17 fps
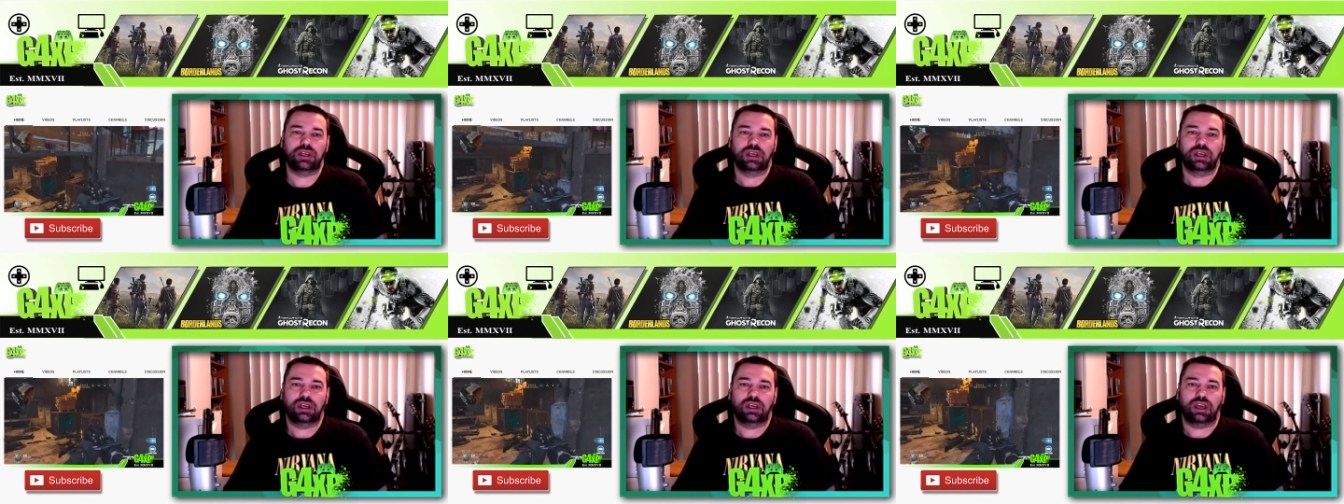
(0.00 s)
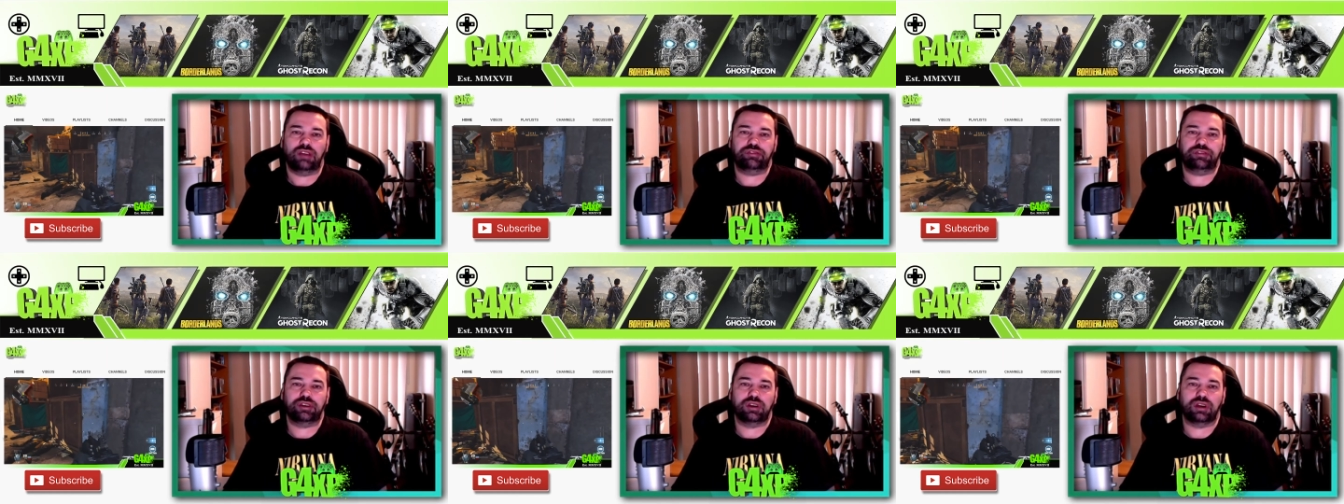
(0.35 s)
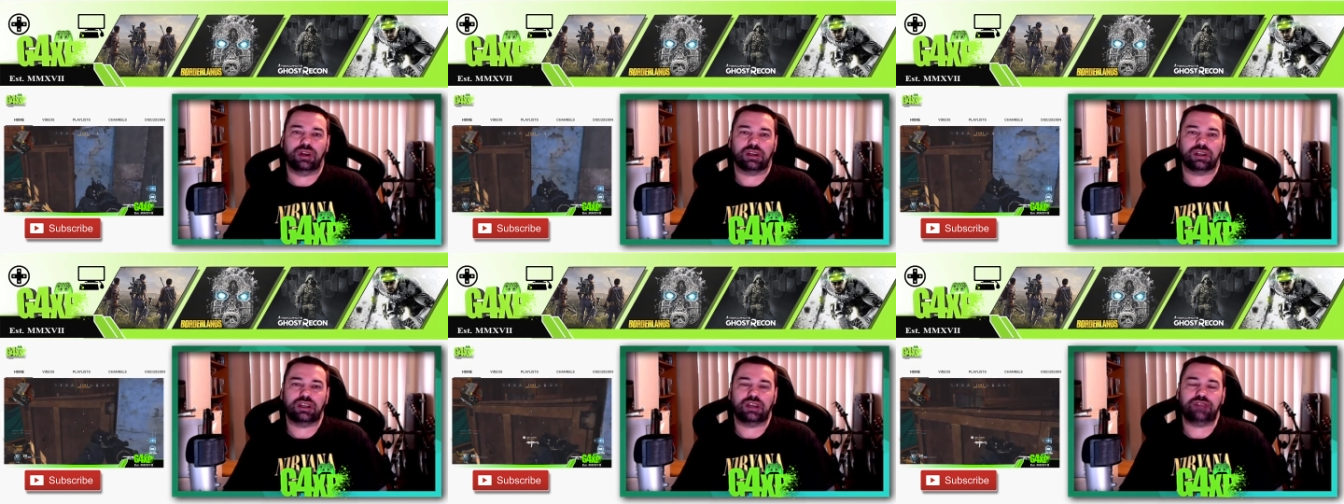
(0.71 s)
If you
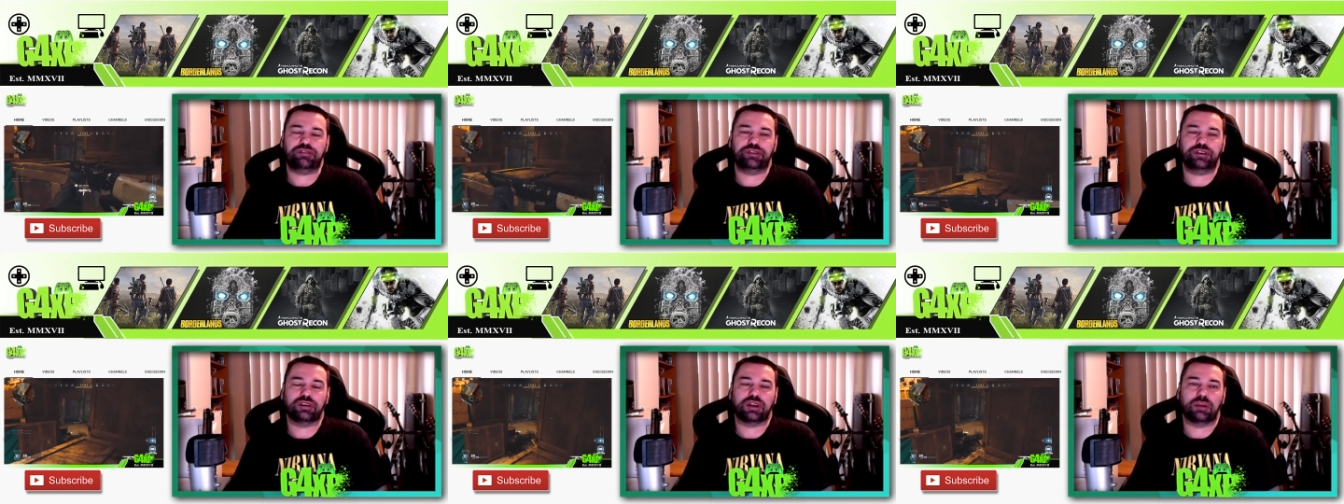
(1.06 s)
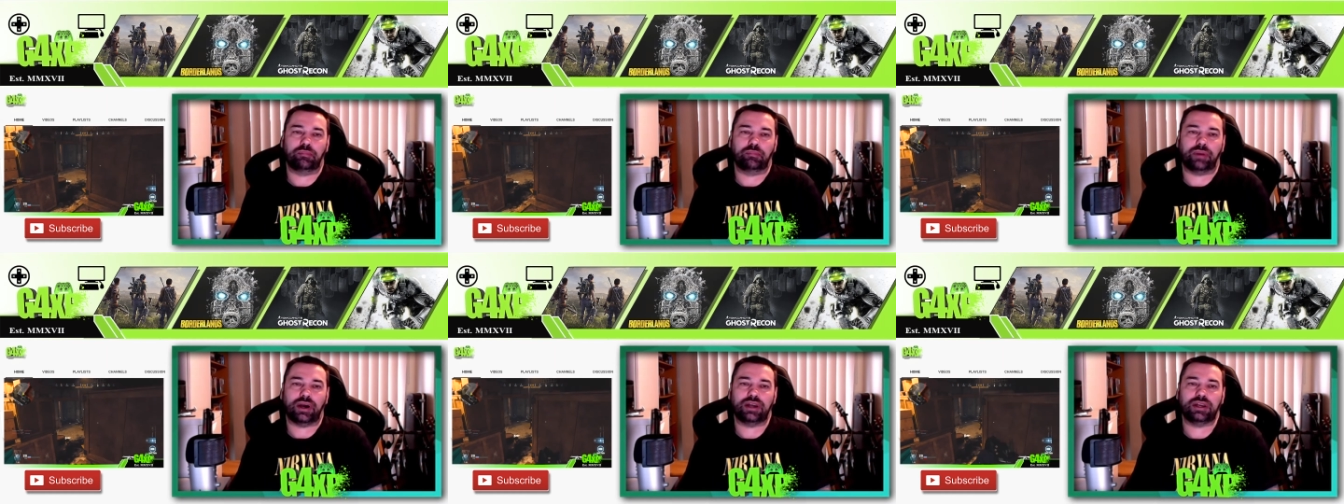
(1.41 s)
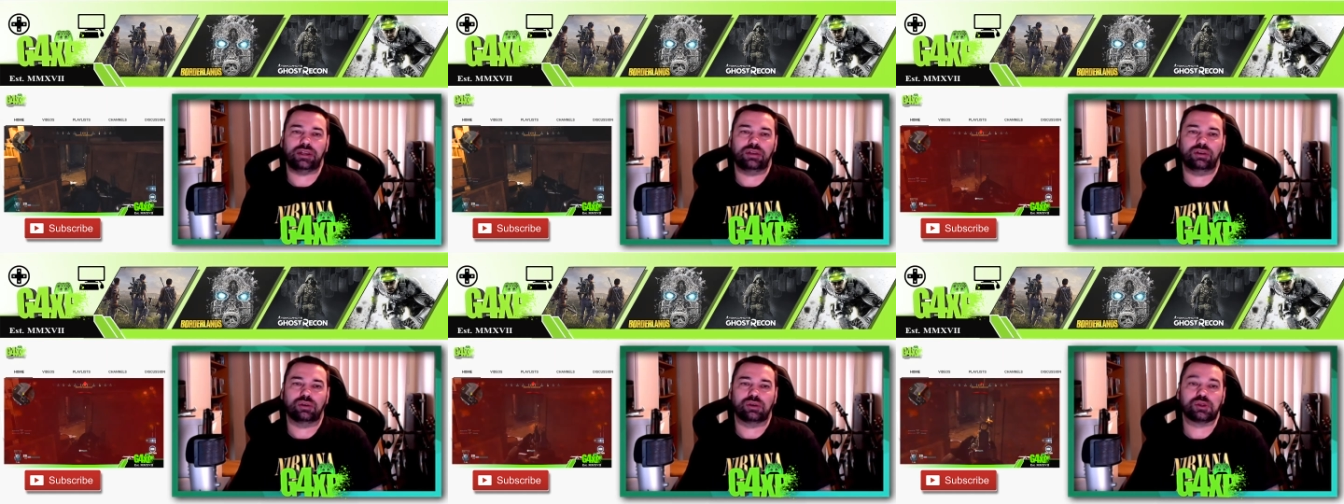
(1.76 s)
uh, if you
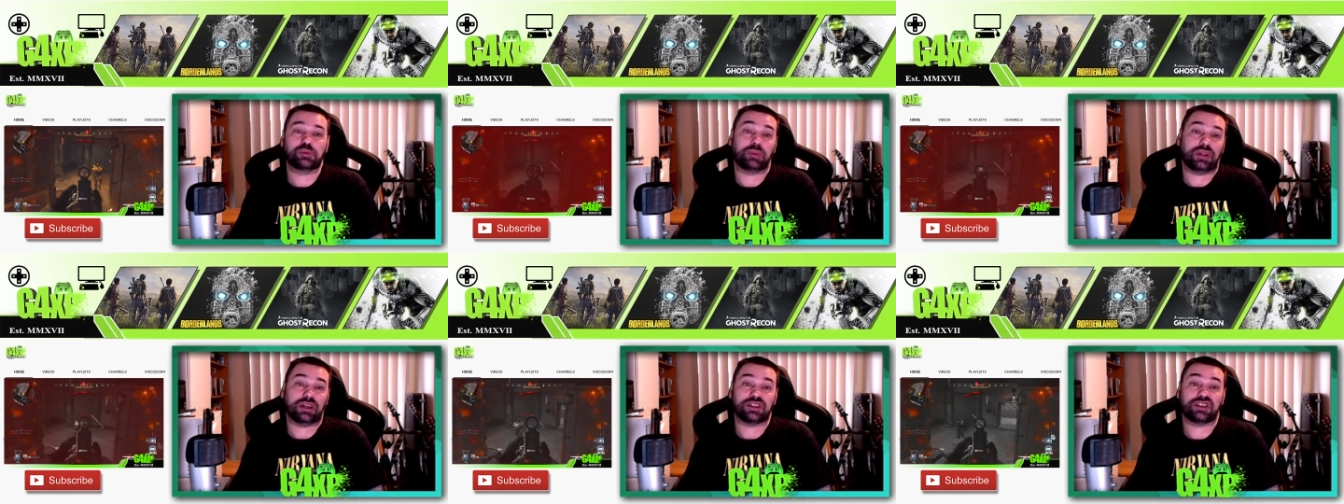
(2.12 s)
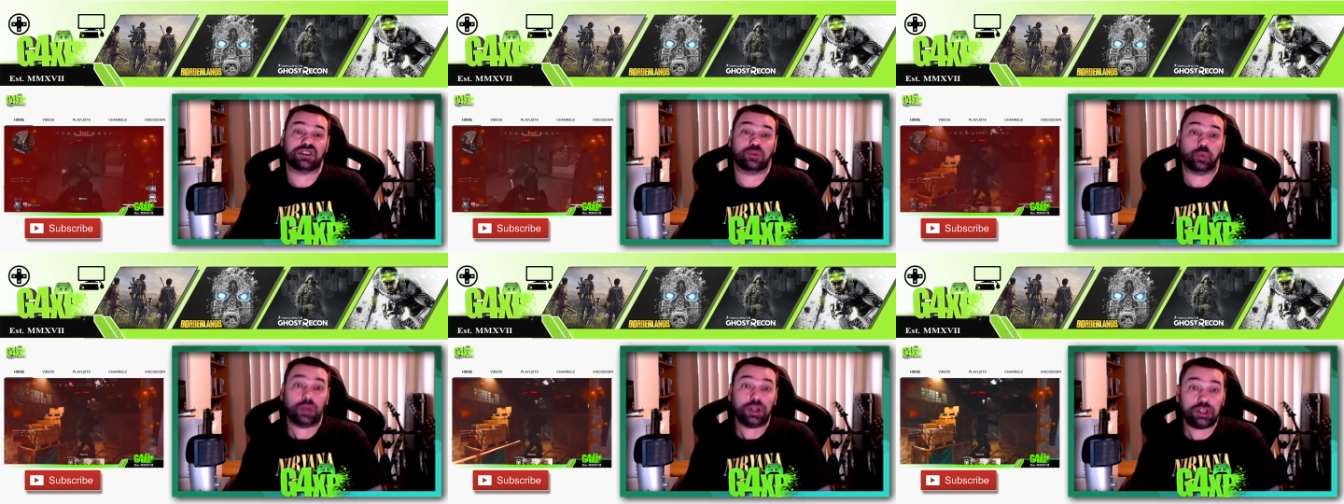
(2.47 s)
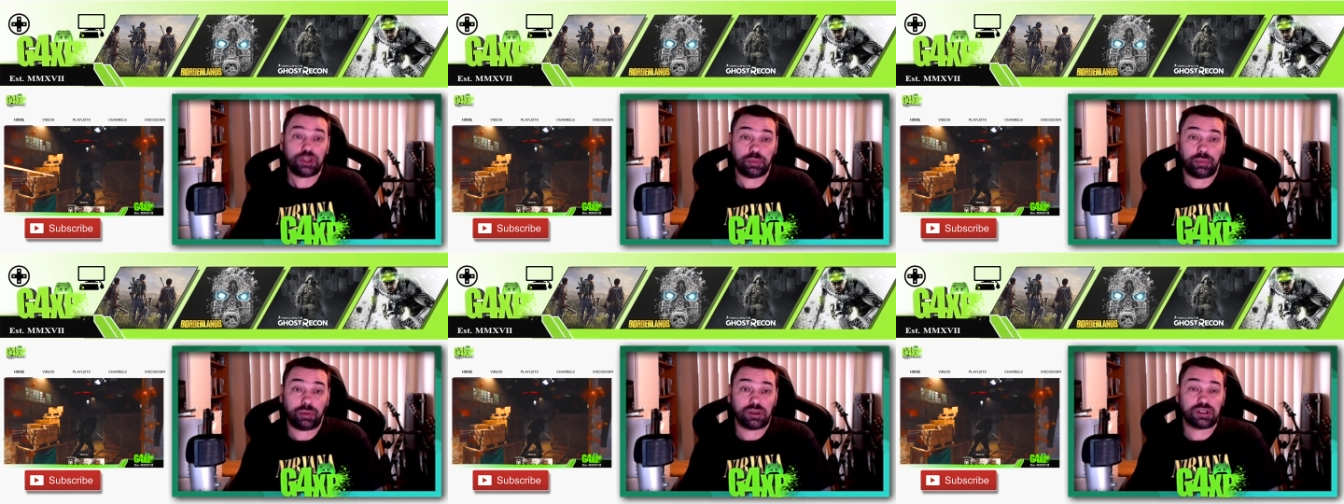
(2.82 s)
combine those plus
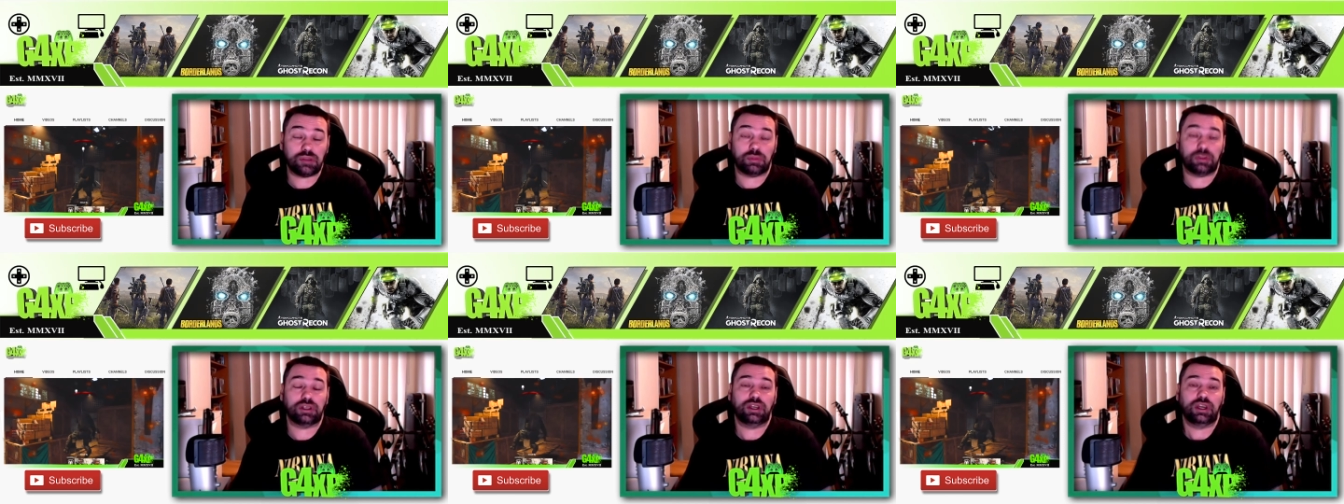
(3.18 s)
Switch possibly,